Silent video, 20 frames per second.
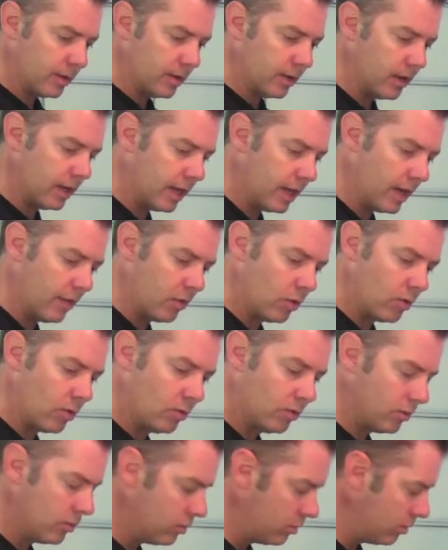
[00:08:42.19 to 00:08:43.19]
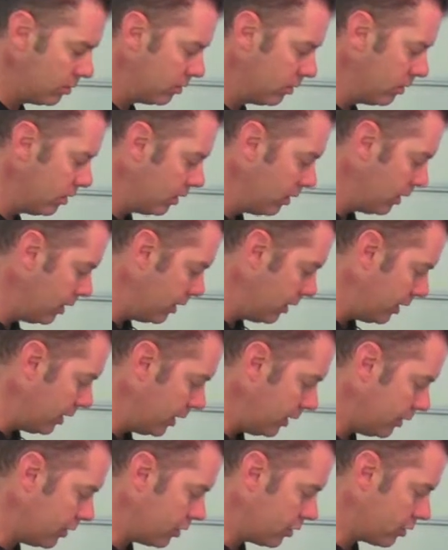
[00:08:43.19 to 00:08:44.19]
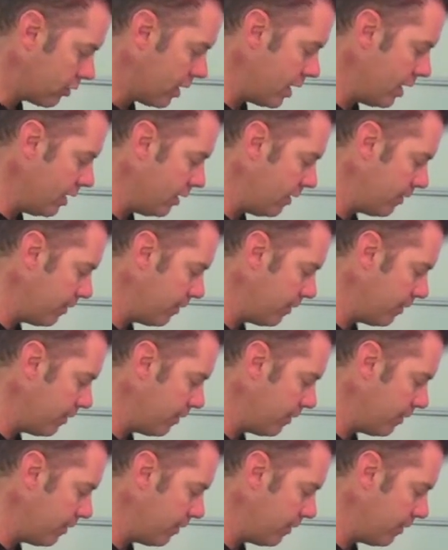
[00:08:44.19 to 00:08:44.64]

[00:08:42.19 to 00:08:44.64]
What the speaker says: level and straight,